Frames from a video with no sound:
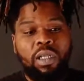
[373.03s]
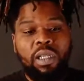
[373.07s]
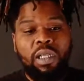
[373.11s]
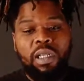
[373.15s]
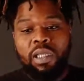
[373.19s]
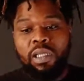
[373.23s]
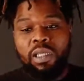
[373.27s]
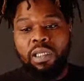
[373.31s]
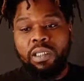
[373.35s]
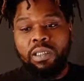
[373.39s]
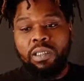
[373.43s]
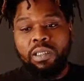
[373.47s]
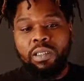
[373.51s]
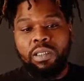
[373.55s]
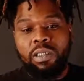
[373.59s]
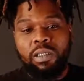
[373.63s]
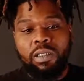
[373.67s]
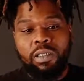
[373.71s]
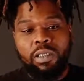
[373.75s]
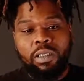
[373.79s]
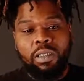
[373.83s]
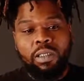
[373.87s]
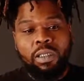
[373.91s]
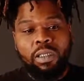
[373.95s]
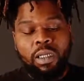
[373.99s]
is
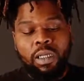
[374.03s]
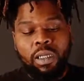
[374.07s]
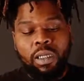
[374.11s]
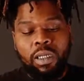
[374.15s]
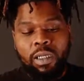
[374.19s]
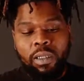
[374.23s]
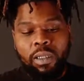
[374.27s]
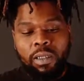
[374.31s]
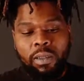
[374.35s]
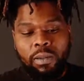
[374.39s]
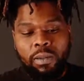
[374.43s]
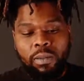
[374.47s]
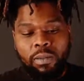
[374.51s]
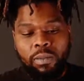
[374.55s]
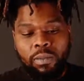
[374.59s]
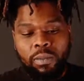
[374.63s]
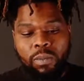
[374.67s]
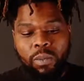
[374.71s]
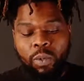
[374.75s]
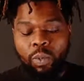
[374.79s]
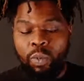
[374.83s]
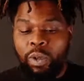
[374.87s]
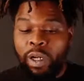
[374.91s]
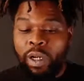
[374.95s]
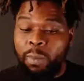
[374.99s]

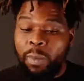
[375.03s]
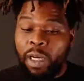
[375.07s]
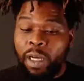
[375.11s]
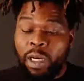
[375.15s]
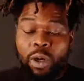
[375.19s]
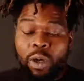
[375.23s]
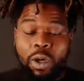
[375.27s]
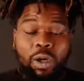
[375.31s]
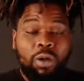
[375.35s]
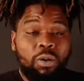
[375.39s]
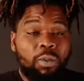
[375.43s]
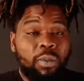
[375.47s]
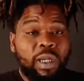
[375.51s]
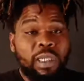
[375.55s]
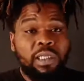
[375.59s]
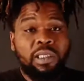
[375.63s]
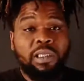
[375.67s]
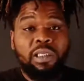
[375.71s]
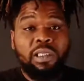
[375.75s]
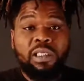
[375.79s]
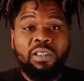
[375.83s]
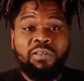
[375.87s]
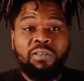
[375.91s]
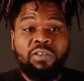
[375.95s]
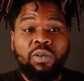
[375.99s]
wear my heart on my
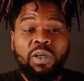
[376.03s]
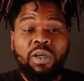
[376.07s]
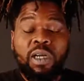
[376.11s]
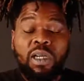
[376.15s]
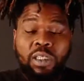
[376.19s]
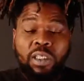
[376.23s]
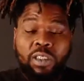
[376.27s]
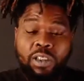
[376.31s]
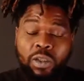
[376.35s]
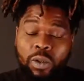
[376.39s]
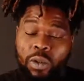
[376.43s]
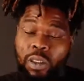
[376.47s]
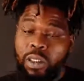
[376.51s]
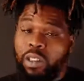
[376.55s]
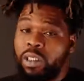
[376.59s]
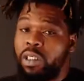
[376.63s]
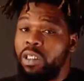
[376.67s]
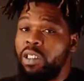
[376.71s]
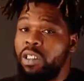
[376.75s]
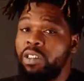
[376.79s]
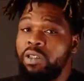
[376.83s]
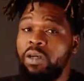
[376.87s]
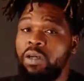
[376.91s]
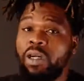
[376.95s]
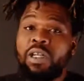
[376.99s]
sleeve so I can show the
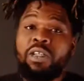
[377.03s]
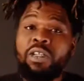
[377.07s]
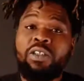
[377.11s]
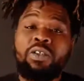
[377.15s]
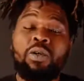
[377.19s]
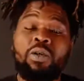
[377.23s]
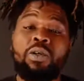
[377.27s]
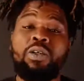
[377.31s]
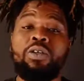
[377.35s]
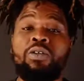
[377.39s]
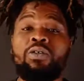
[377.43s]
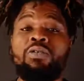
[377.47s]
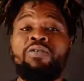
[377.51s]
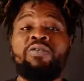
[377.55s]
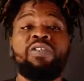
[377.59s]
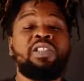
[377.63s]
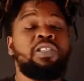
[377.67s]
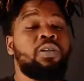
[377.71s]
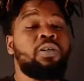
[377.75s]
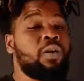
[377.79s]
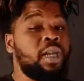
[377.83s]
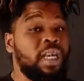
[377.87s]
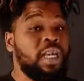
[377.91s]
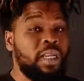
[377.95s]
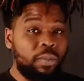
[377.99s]
kids, so I can show the youth
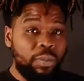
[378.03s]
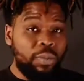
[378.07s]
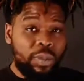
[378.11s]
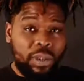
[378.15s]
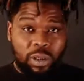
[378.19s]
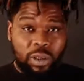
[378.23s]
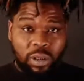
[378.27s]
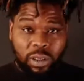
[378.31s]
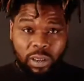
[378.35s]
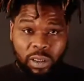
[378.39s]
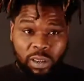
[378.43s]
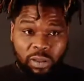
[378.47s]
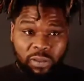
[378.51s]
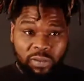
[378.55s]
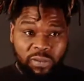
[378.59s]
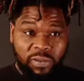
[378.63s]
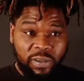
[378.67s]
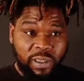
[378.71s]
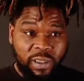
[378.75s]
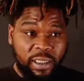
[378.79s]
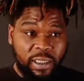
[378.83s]
it's okay to be yourself.